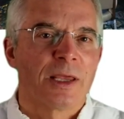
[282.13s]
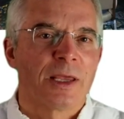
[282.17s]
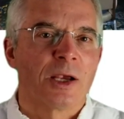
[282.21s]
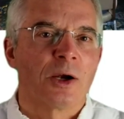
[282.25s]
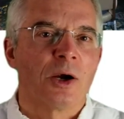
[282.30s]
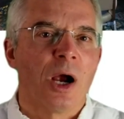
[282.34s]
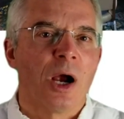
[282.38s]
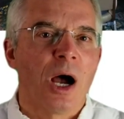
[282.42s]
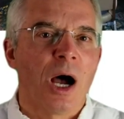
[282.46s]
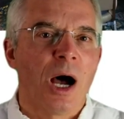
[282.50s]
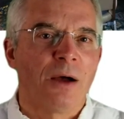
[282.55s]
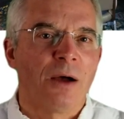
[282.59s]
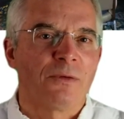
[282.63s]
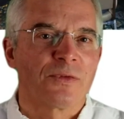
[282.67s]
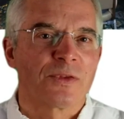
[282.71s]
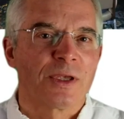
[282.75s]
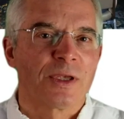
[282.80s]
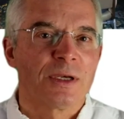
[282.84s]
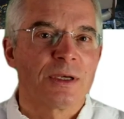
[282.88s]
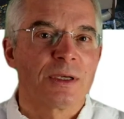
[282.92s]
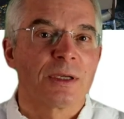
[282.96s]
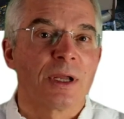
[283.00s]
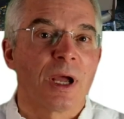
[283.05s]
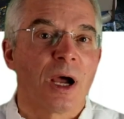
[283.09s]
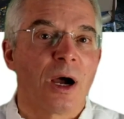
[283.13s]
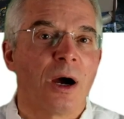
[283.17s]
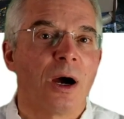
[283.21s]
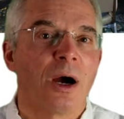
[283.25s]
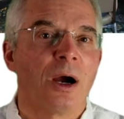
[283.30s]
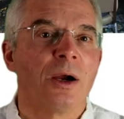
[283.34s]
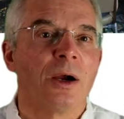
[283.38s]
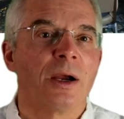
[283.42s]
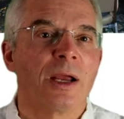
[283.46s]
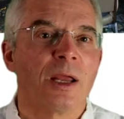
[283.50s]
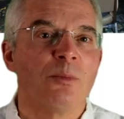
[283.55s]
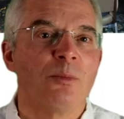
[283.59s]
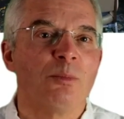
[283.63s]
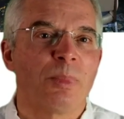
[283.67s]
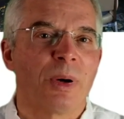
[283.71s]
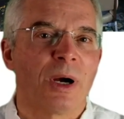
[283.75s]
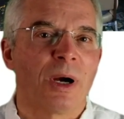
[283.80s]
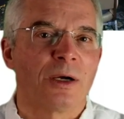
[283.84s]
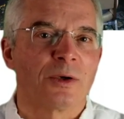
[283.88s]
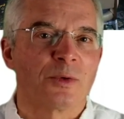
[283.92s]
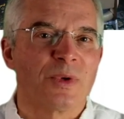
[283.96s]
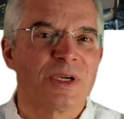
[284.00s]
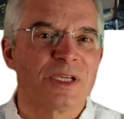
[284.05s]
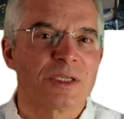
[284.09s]
They are in
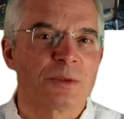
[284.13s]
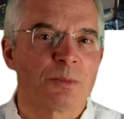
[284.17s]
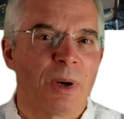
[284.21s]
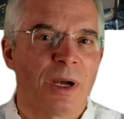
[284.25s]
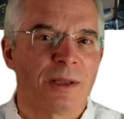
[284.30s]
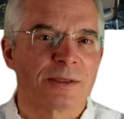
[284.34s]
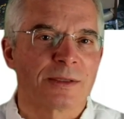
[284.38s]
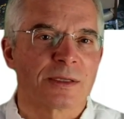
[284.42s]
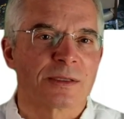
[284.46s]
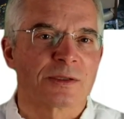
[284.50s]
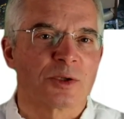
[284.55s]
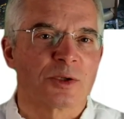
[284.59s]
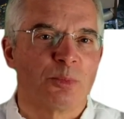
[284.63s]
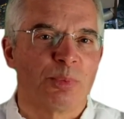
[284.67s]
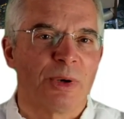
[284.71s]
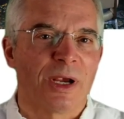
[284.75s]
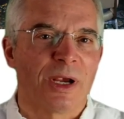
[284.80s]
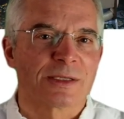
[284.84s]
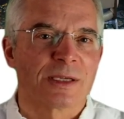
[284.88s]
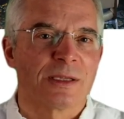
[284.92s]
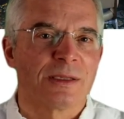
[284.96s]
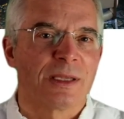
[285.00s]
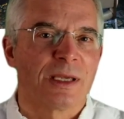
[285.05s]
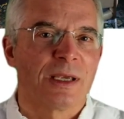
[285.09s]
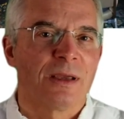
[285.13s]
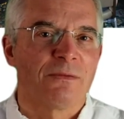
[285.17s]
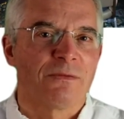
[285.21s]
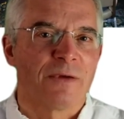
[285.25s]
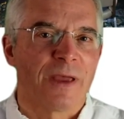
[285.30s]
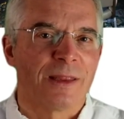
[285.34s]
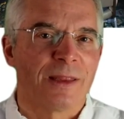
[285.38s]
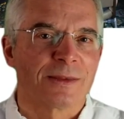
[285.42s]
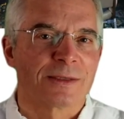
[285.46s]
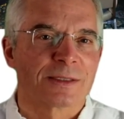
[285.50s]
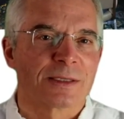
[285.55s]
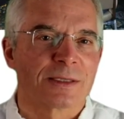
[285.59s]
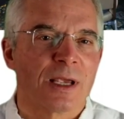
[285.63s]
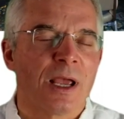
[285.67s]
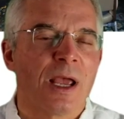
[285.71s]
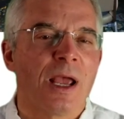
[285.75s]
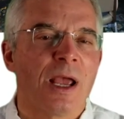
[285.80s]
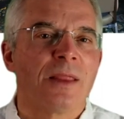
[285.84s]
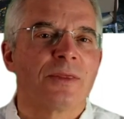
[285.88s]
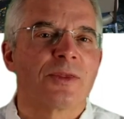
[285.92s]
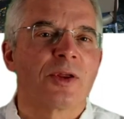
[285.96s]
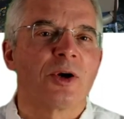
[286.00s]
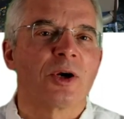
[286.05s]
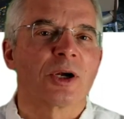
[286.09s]
part responses to present-day events
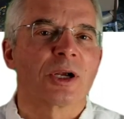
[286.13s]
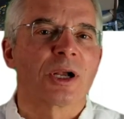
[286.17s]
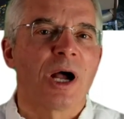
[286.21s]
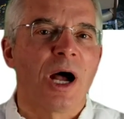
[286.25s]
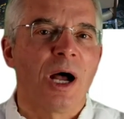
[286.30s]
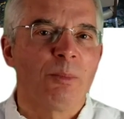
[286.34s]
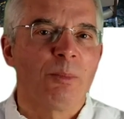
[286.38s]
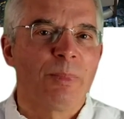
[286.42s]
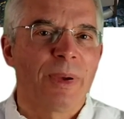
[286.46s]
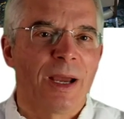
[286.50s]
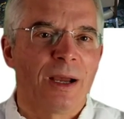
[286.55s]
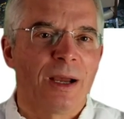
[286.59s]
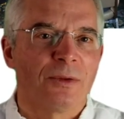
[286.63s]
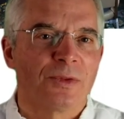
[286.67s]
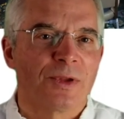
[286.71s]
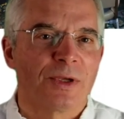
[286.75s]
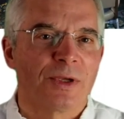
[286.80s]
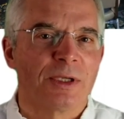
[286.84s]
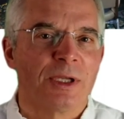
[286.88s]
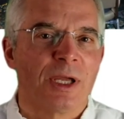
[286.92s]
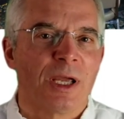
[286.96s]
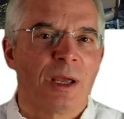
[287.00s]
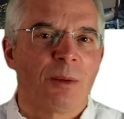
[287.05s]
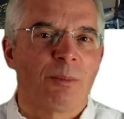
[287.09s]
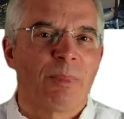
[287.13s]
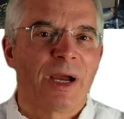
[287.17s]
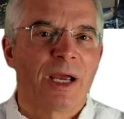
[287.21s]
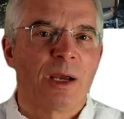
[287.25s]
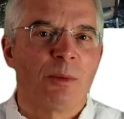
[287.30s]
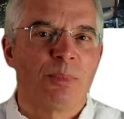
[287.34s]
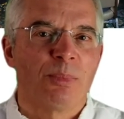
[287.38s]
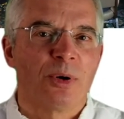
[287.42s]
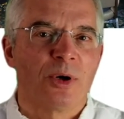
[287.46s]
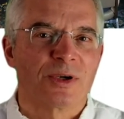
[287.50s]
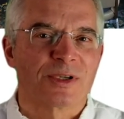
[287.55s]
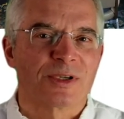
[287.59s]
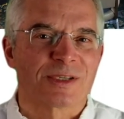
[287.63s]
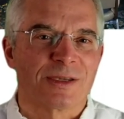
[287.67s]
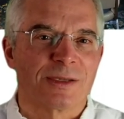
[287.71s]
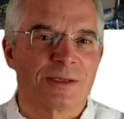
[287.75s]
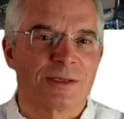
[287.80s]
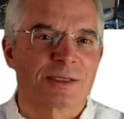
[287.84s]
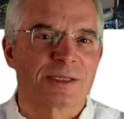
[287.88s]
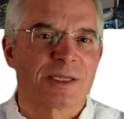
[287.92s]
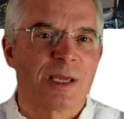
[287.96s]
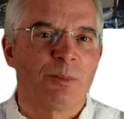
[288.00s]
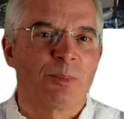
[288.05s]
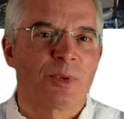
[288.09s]
that are compounded by a
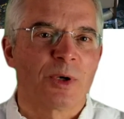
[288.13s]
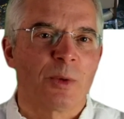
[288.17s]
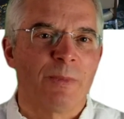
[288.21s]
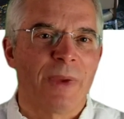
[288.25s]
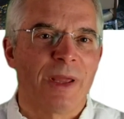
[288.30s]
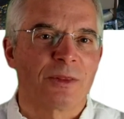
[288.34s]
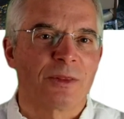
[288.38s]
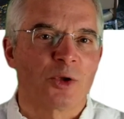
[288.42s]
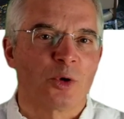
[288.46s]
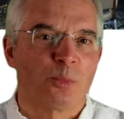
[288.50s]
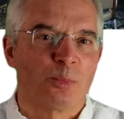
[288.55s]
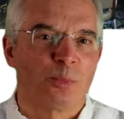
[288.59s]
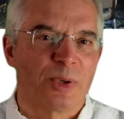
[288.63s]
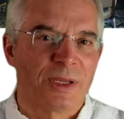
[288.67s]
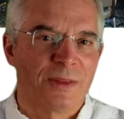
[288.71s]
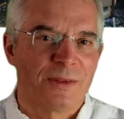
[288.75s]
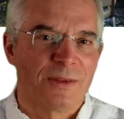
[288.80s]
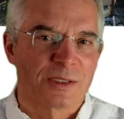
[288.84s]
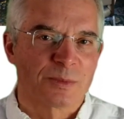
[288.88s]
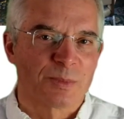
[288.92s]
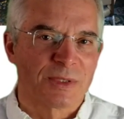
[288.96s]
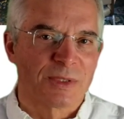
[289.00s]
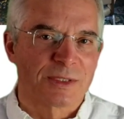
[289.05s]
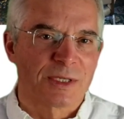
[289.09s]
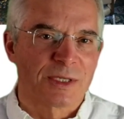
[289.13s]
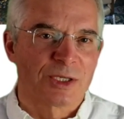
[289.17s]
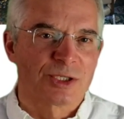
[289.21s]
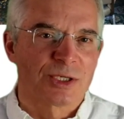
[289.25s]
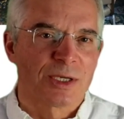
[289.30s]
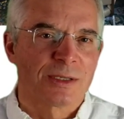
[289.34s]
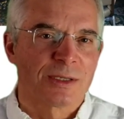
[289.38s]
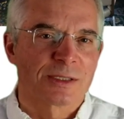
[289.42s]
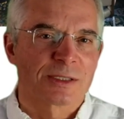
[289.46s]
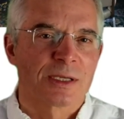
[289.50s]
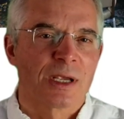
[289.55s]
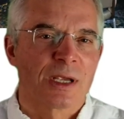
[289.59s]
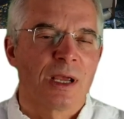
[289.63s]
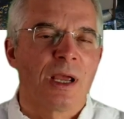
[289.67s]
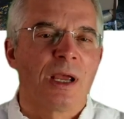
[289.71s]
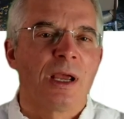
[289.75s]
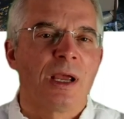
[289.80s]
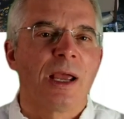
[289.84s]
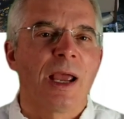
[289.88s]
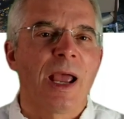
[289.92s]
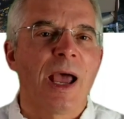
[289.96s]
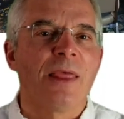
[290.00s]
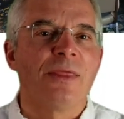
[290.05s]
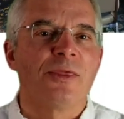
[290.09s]
person's temperamental predispositions
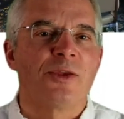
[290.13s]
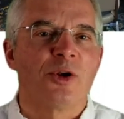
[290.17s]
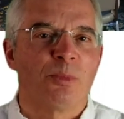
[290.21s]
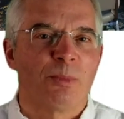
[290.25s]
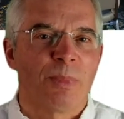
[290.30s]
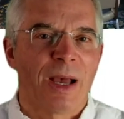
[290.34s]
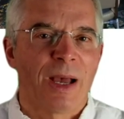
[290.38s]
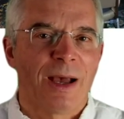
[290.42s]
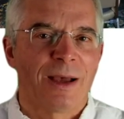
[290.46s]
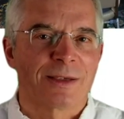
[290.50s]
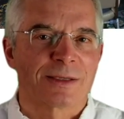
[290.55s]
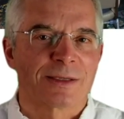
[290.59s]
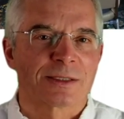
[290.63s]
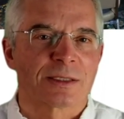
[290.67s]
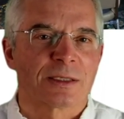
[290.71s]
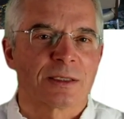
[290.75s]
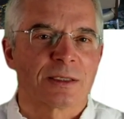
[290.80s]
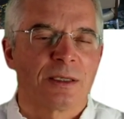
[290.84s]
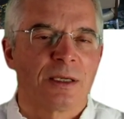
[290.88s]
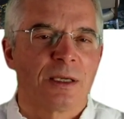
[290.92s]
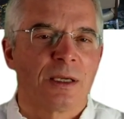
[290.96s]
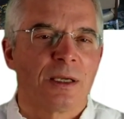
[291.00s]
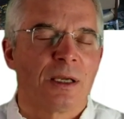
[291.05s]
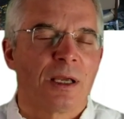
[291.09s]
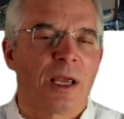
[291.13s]
and their past,